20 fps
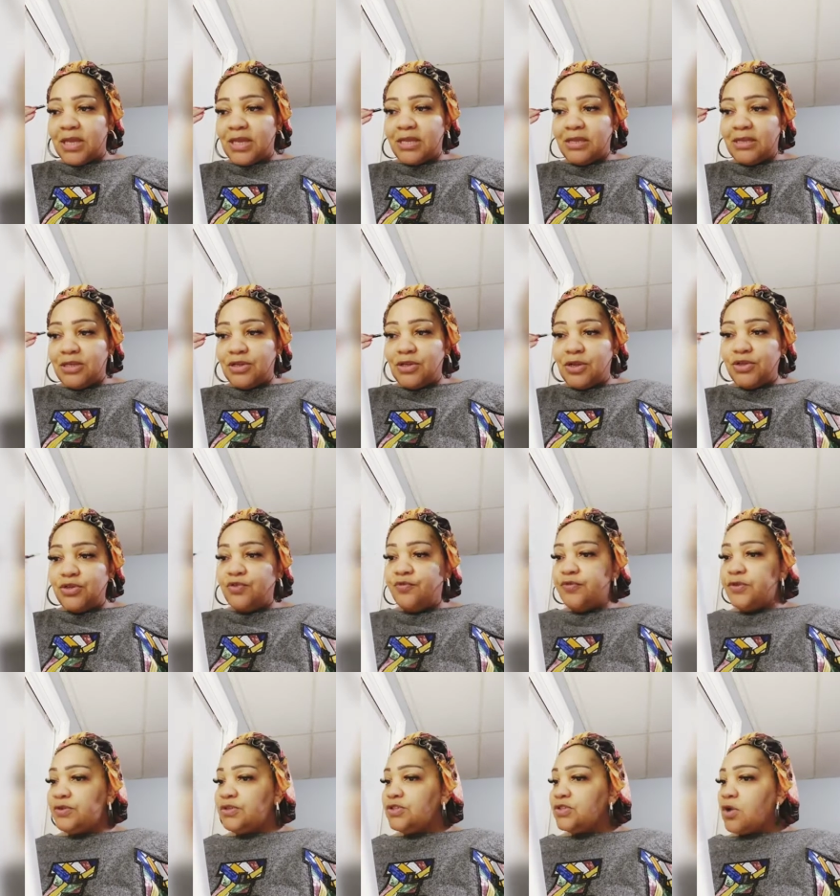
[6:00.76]
And, you know, you
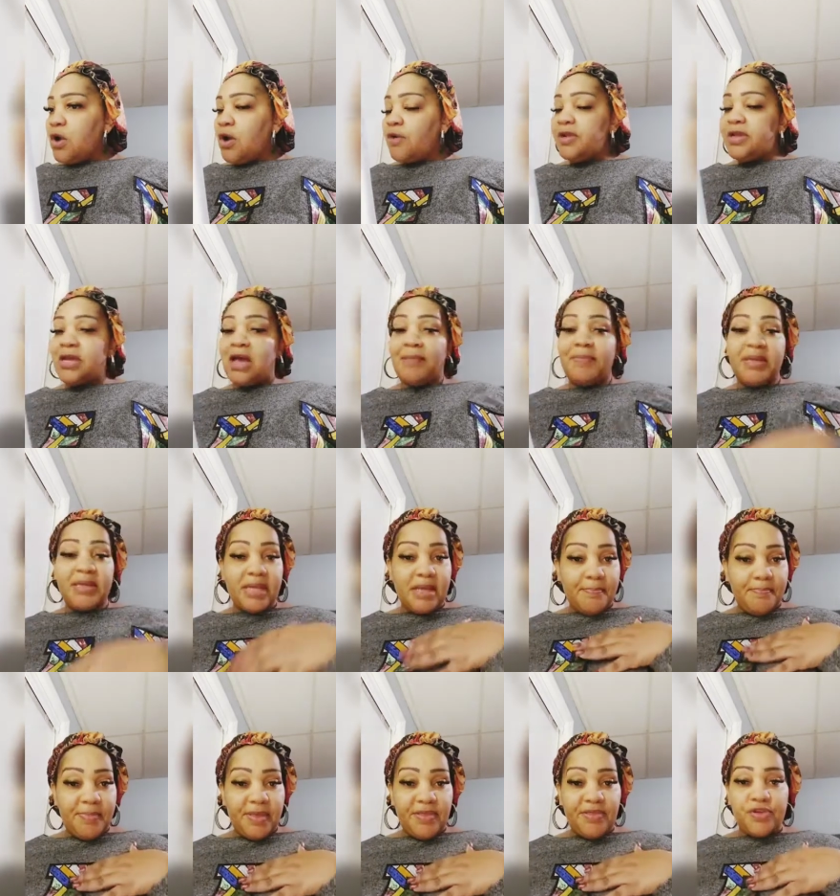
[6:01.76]
feel sorry. I'm an
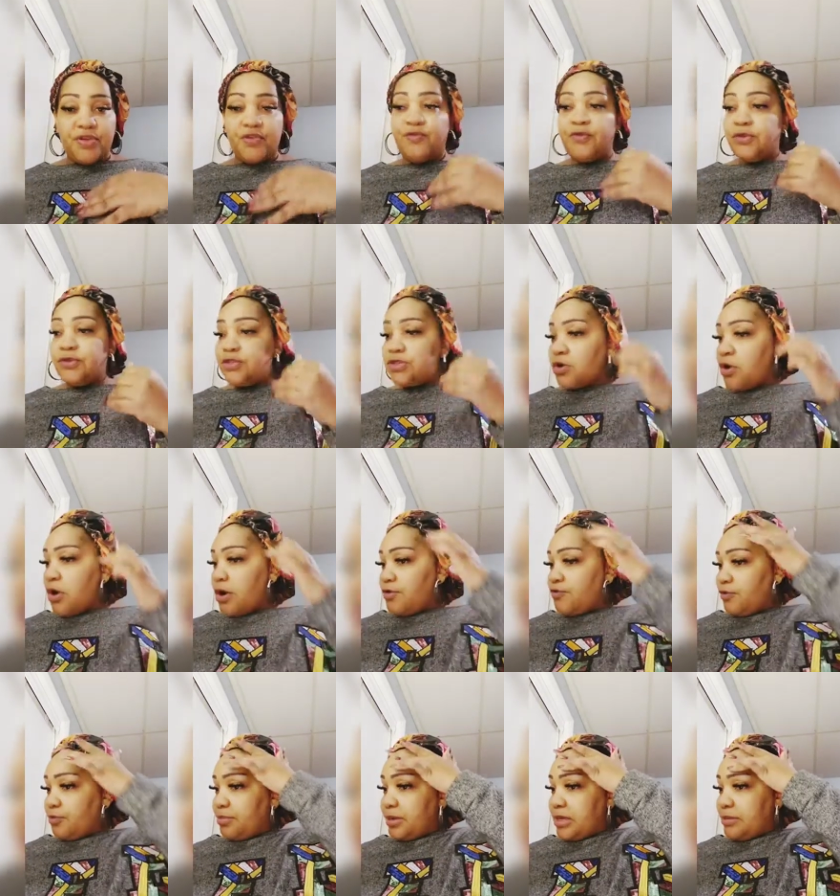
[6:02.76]
empath. You feel sorry
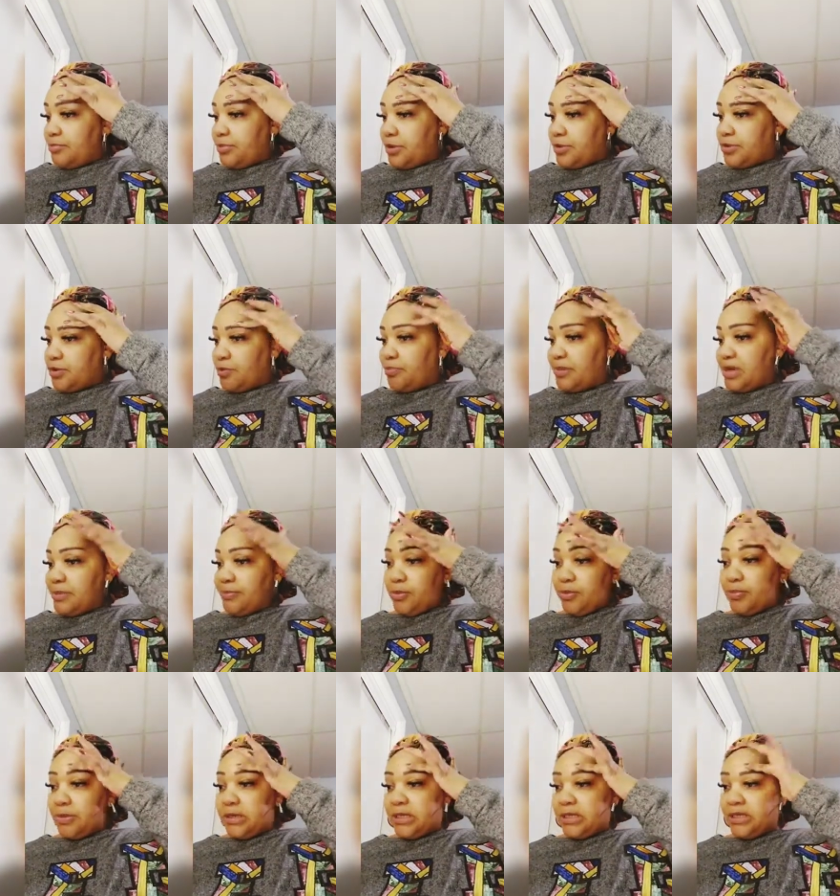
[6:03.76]
for people. You're a
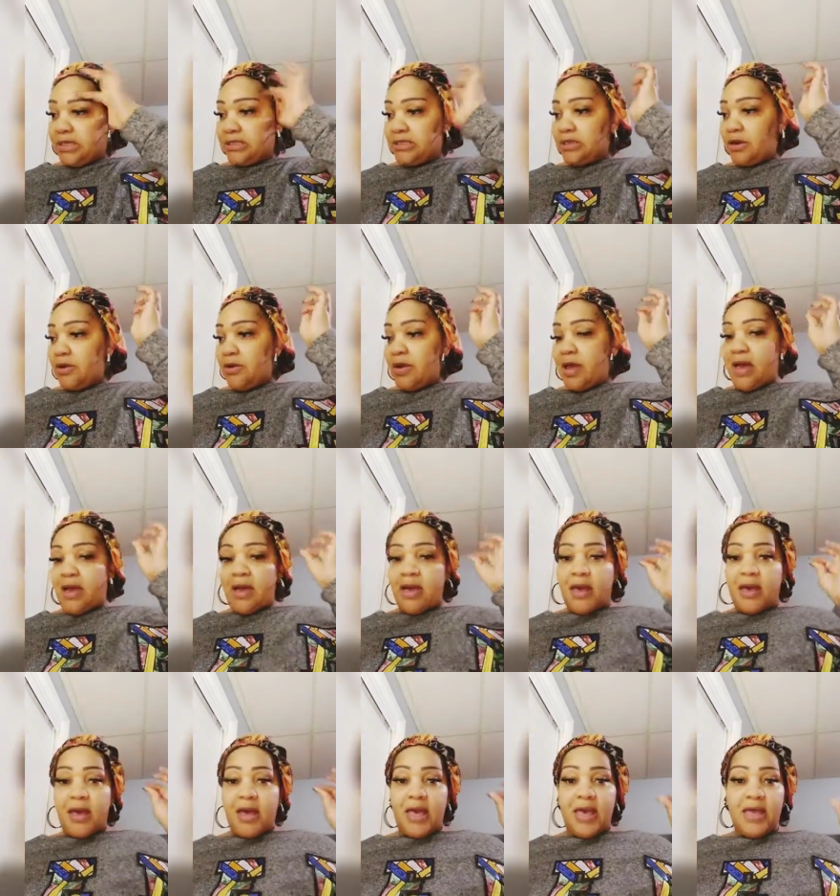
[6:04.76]
people pleaser.
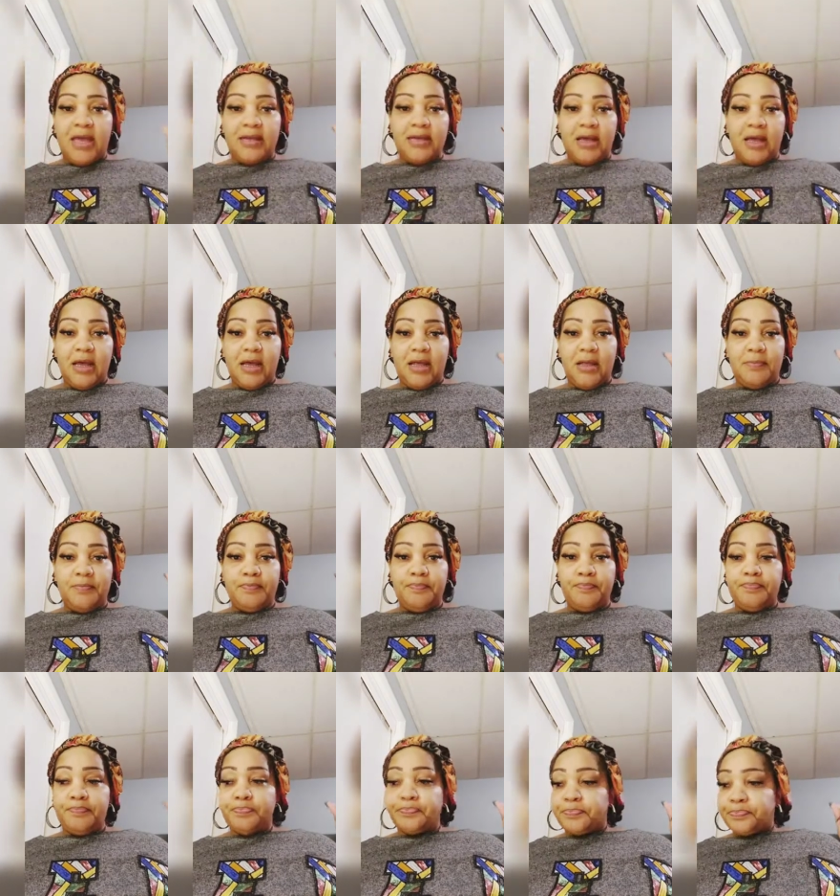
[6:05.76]
And,
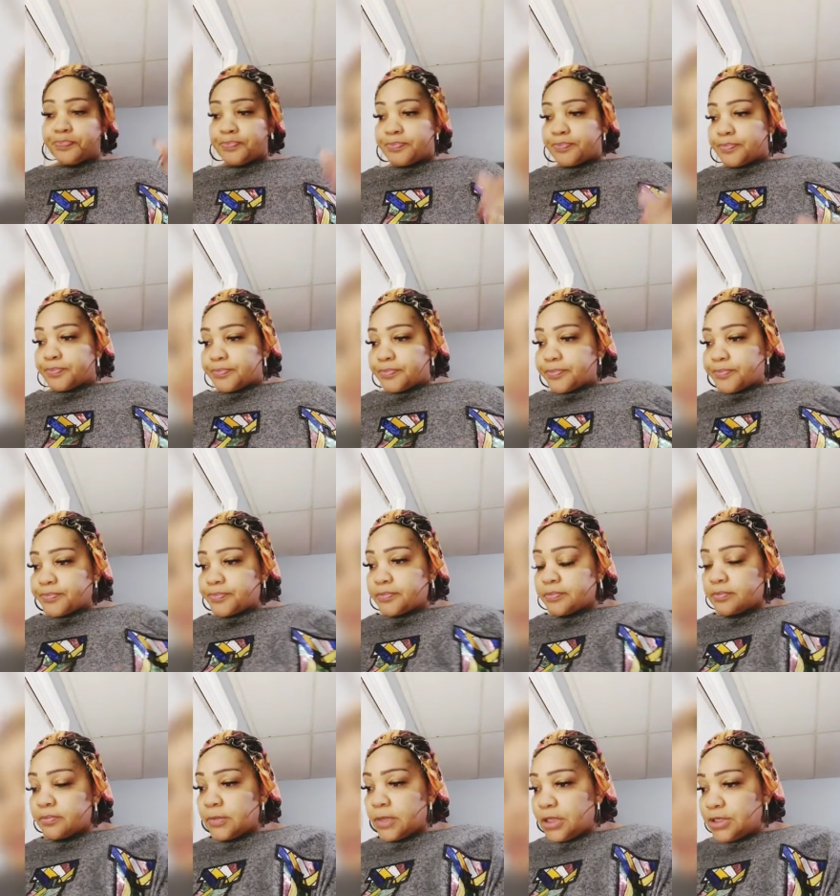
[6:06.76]
um,
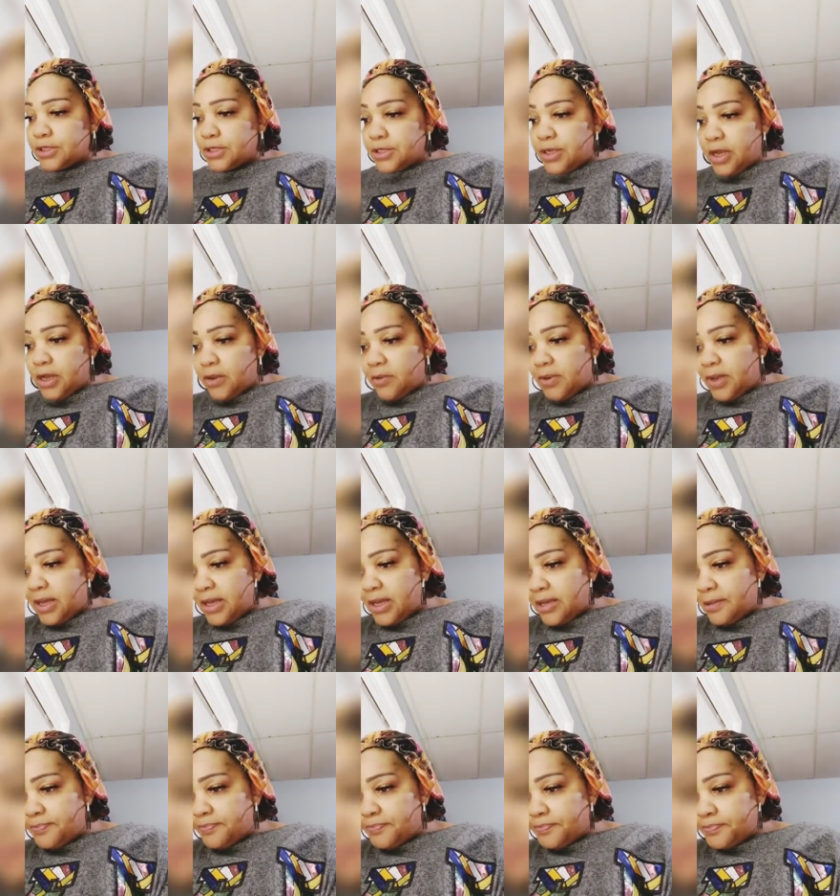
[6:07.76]
you know,
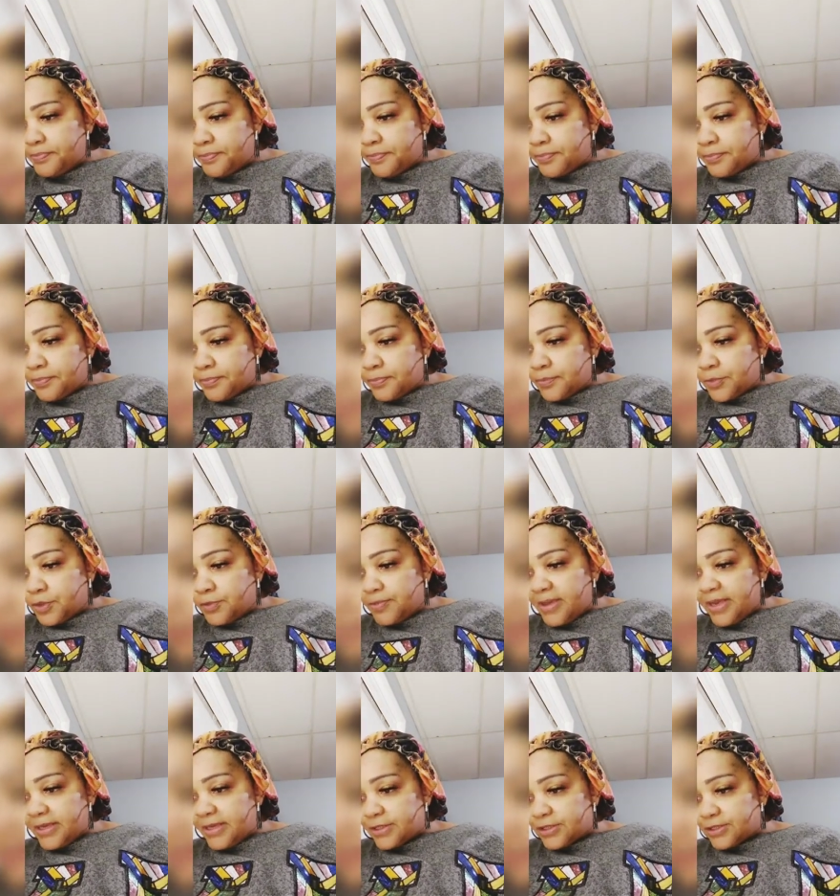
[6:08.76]
um, you
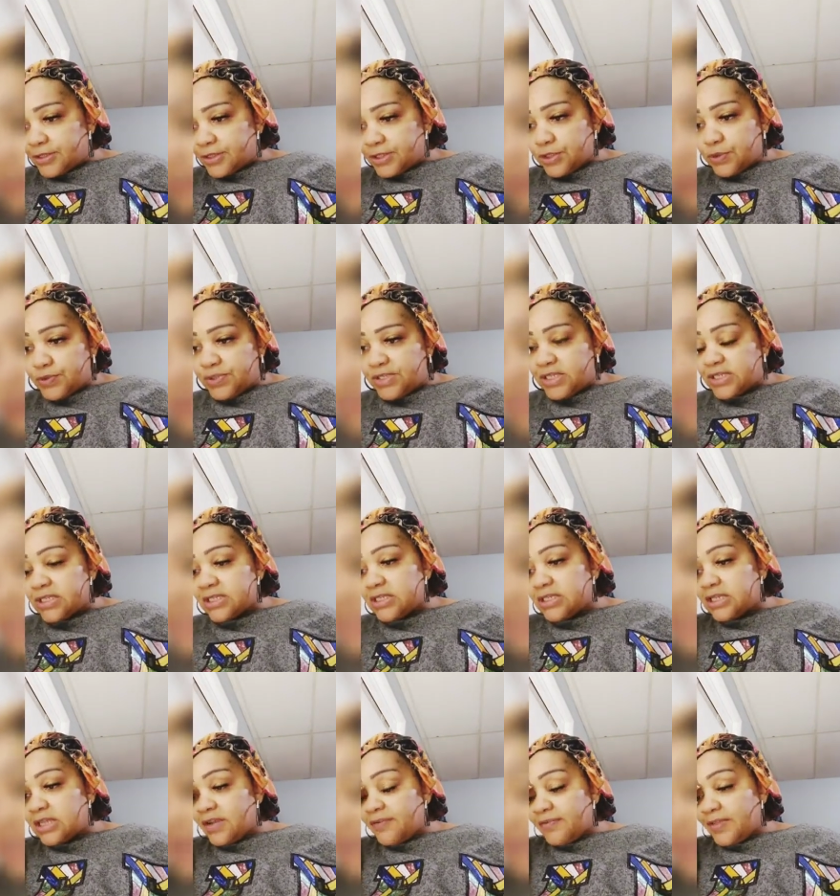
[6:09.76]
make excuses and
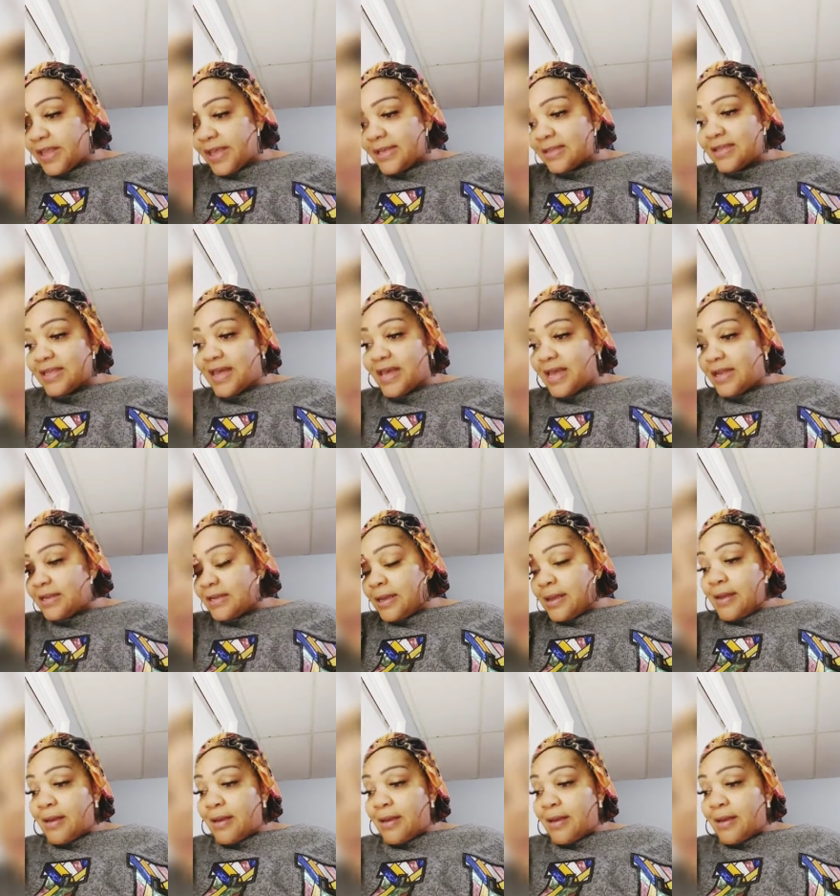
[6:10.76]
stuff like that.